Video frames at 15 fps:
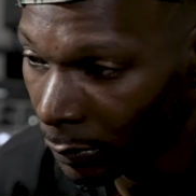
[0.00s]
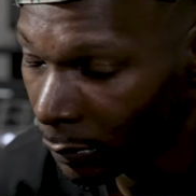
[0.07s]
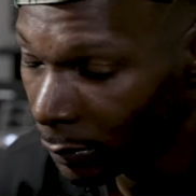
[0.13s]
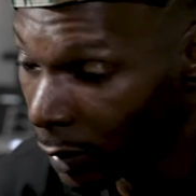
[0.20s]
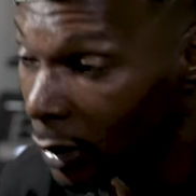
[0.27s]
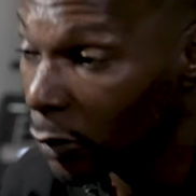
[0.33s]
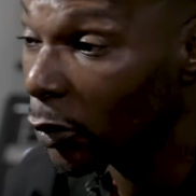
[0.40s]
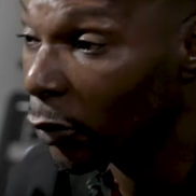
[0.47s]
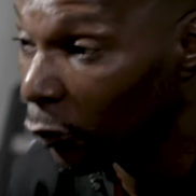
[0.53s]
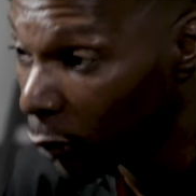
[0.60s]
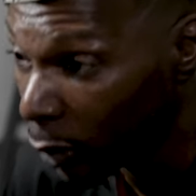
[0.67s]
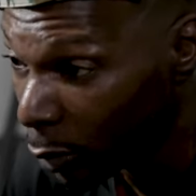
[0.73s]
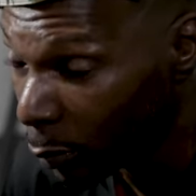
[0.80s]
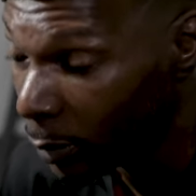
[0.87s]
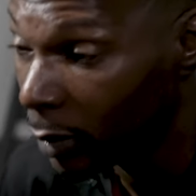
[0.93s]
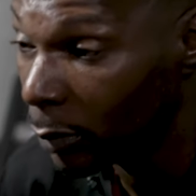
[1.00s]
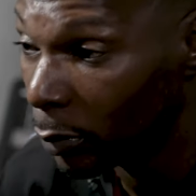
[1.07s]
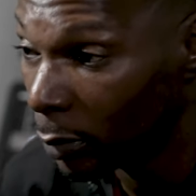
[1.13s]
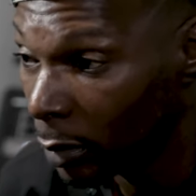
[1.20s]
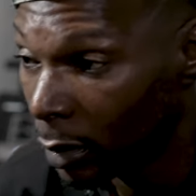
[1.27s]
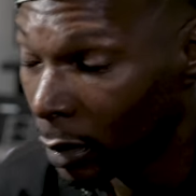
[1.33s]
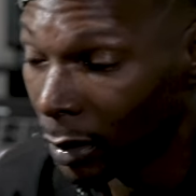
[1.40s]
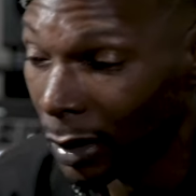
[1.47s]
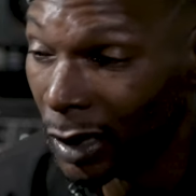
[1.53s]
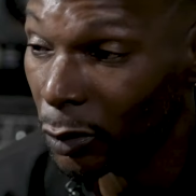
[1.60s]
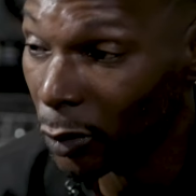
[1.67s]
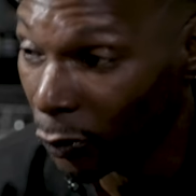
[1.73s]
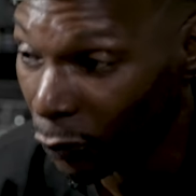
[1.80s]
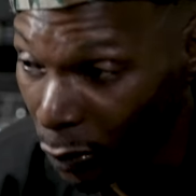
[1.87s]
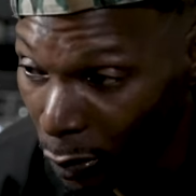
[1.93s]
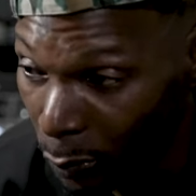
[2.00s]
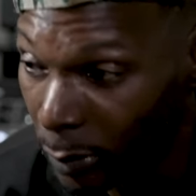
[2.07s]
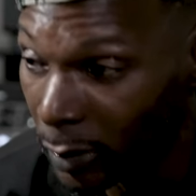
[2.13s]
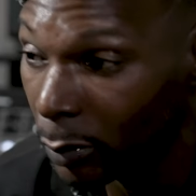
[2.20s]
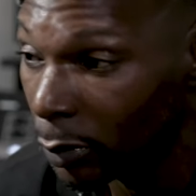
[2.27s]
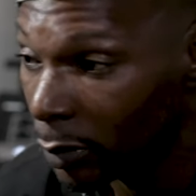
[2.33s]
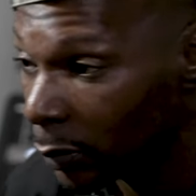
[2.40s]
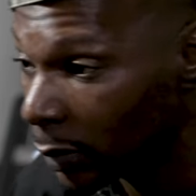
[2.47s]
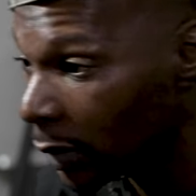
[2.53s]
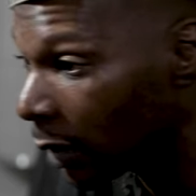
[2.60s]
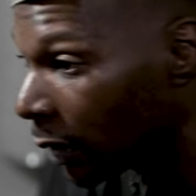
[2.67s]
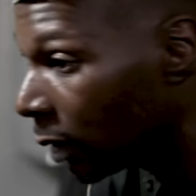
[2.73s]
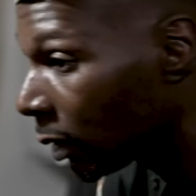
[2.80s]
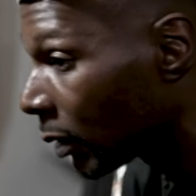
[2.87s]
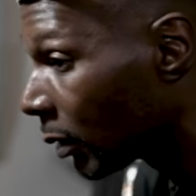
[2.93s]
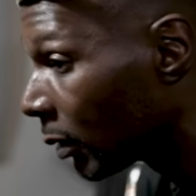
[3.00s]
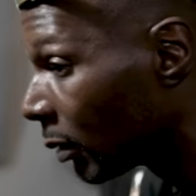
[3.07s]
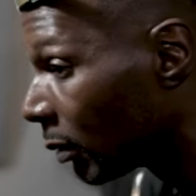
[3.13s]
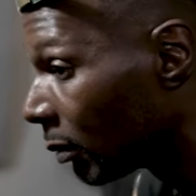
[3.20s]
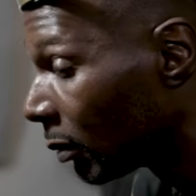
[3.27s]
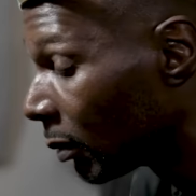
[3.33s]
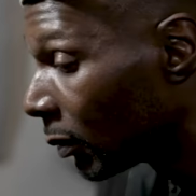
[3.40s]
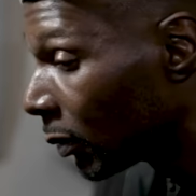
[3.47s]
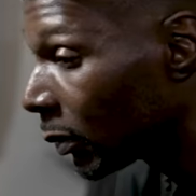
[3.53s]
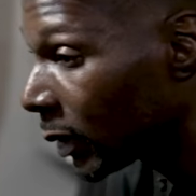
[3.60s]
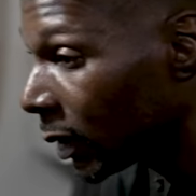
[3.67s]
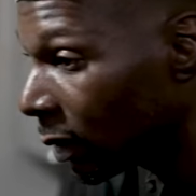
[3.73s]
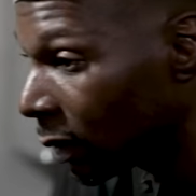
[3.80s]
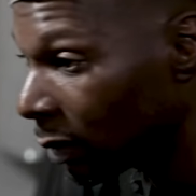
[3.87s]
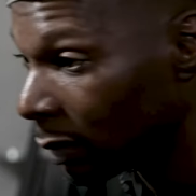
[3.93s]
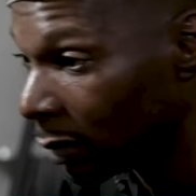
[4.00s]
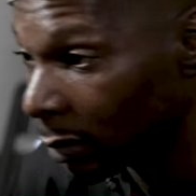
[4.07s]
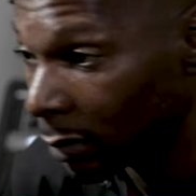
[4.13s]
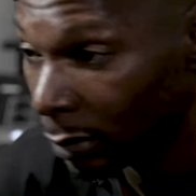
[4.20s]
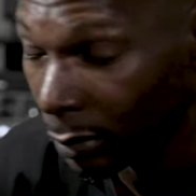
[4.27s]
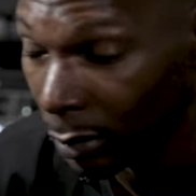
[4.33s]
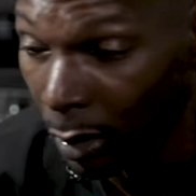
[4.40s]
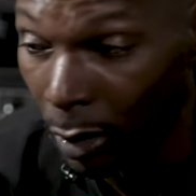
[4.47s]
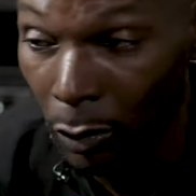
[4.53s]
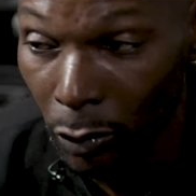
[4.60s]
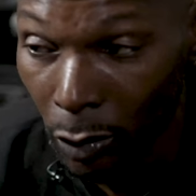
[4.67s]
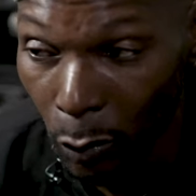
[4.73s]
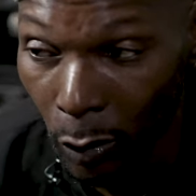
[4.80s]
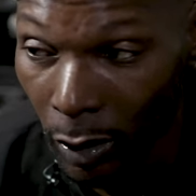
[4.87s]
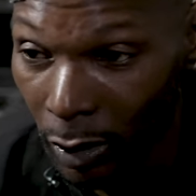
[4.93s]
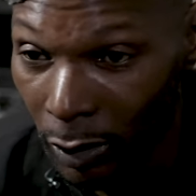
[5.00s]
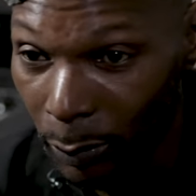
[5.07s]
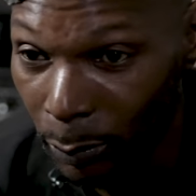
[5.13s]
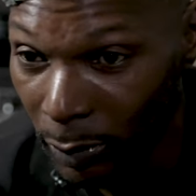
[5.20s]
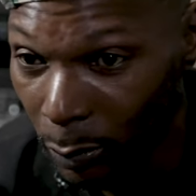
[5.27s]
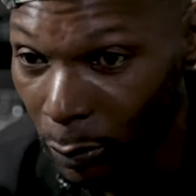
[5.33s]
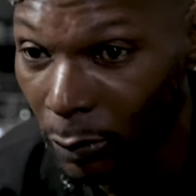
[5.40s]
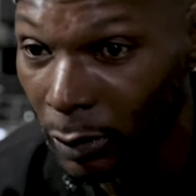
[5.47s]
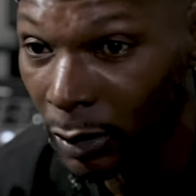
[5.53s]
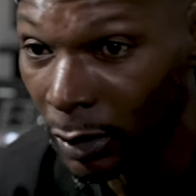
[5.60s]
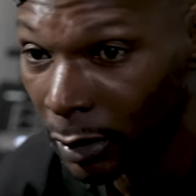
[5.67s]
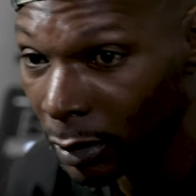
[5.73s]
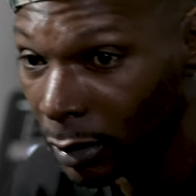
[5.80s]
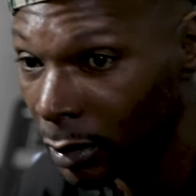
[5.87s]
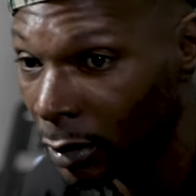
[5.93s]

That's what real people would think. You know what I'm saying? I don't know what other people would think.